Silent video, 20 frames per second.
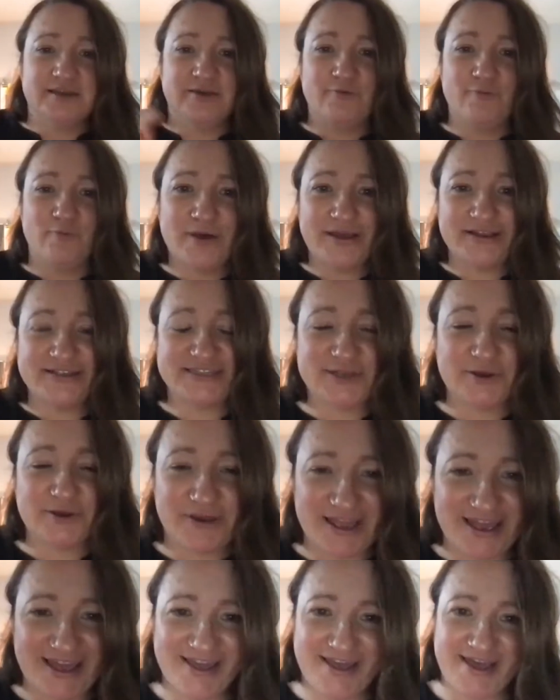well
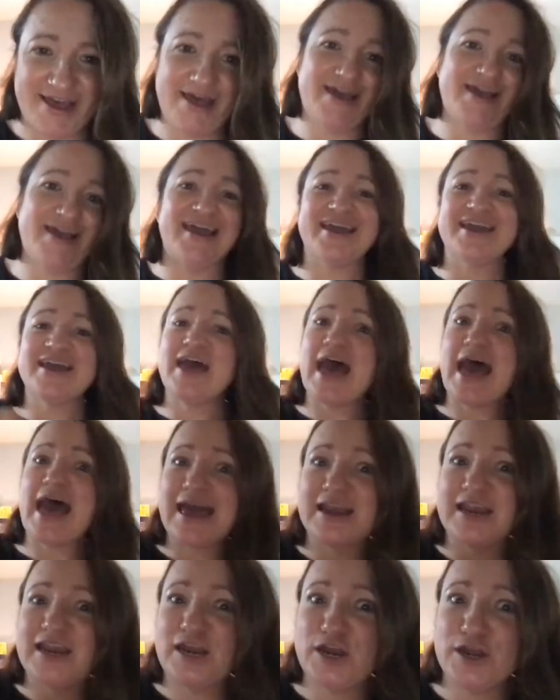sorry
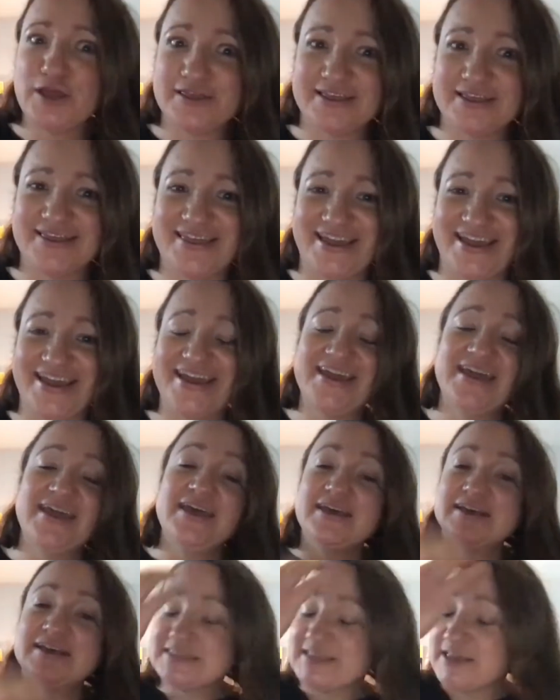and another thing
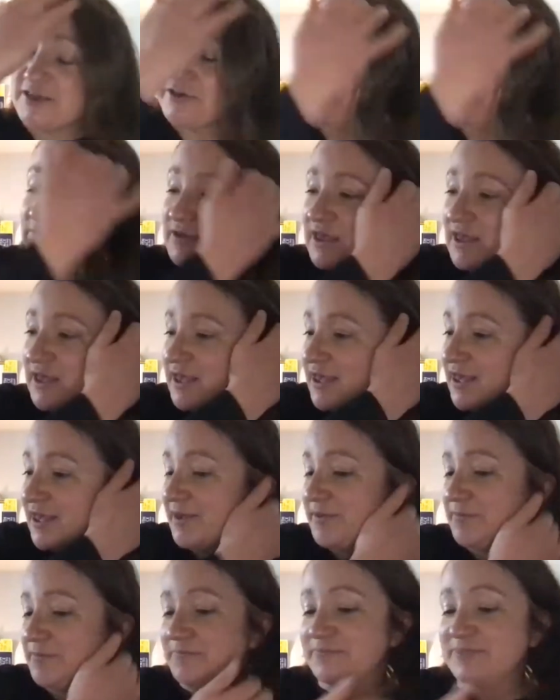yes. so
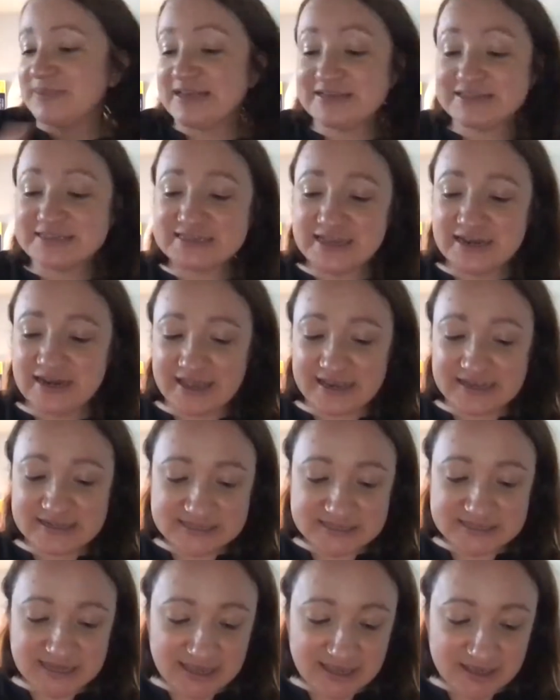um, there's a
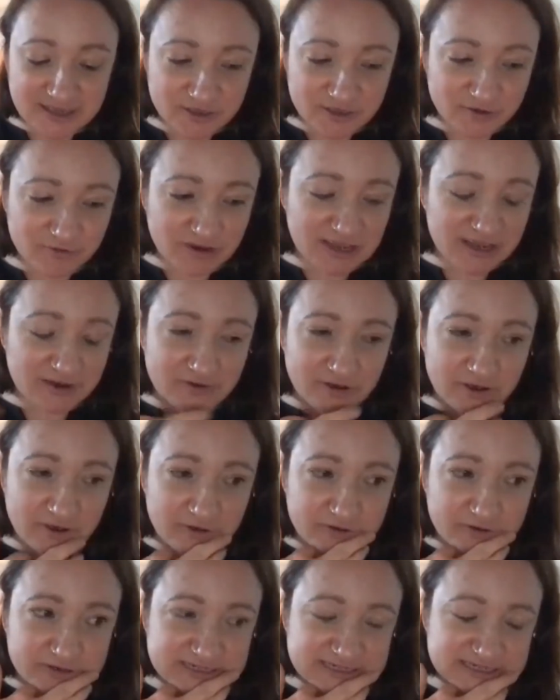93 year
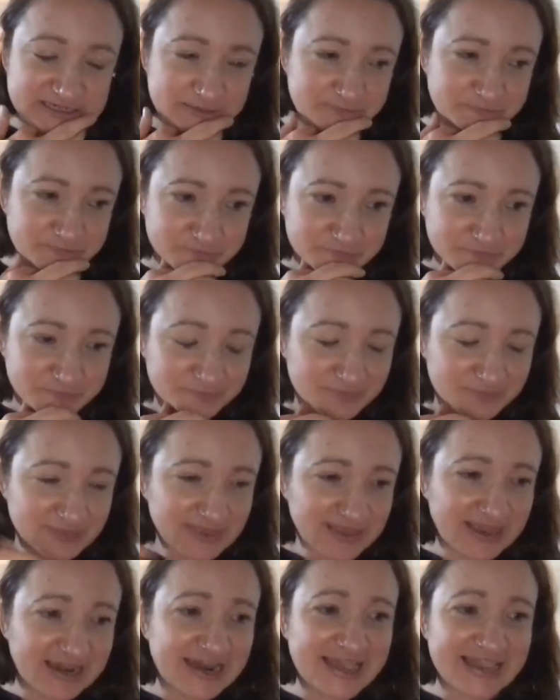old
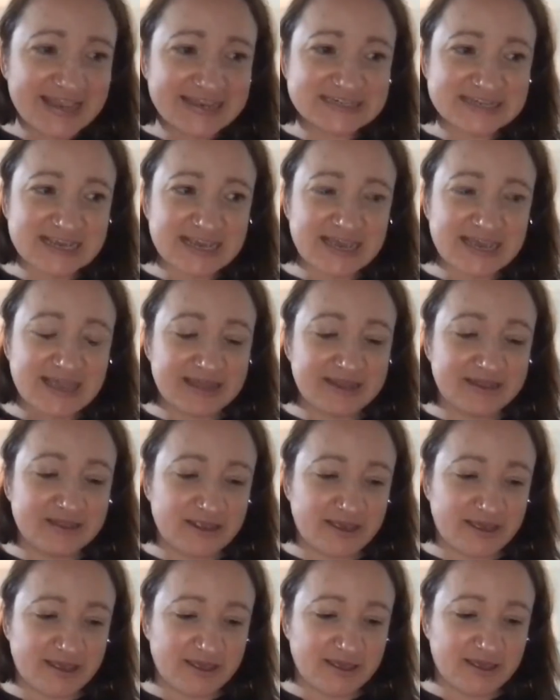lady in
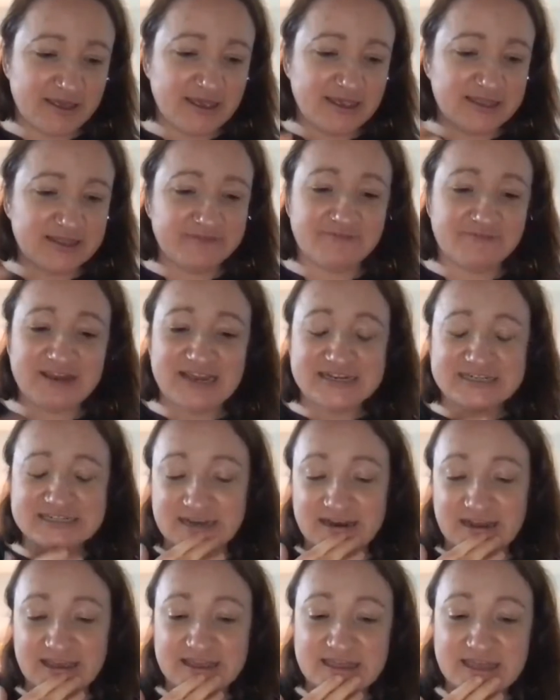the in the village
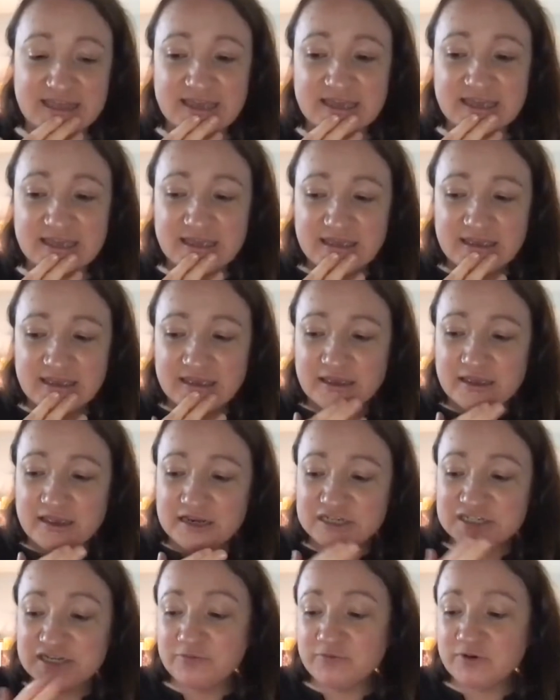and i think
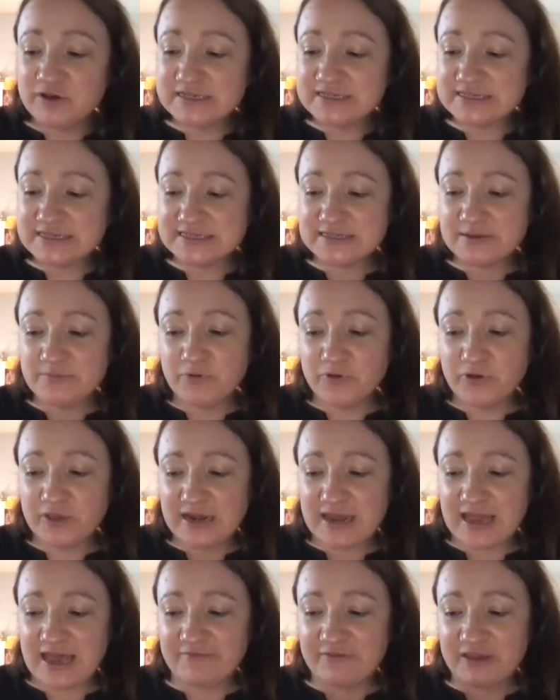she was at some
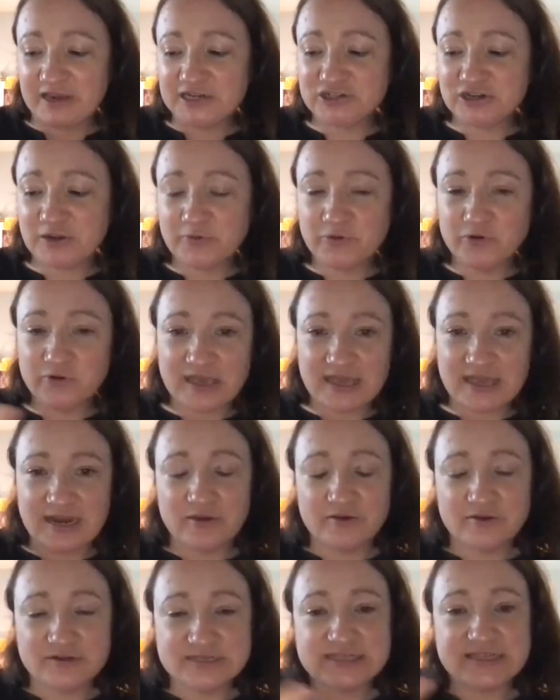point having trouble
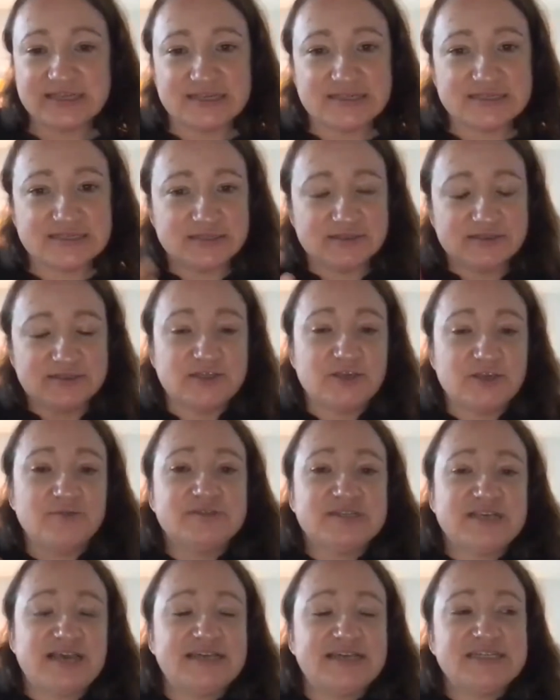getting onto these zoom
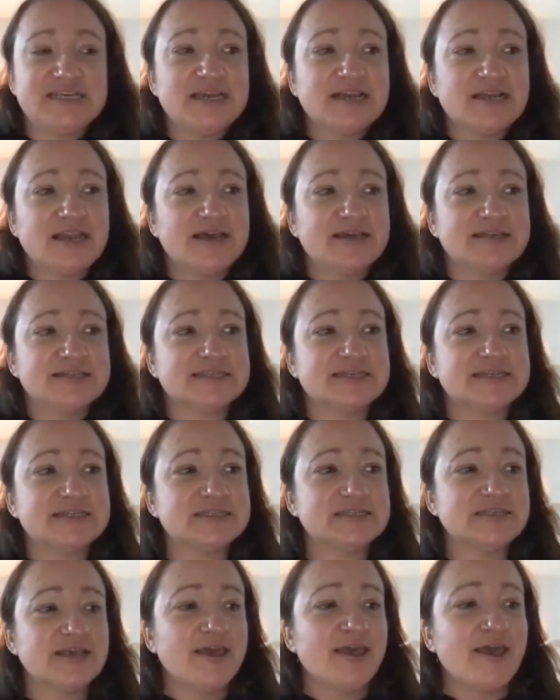tai chi
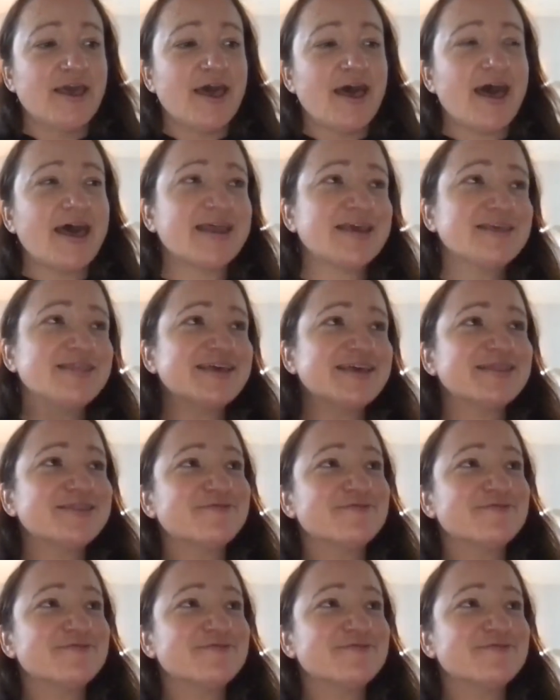classes mm. and hmm. i think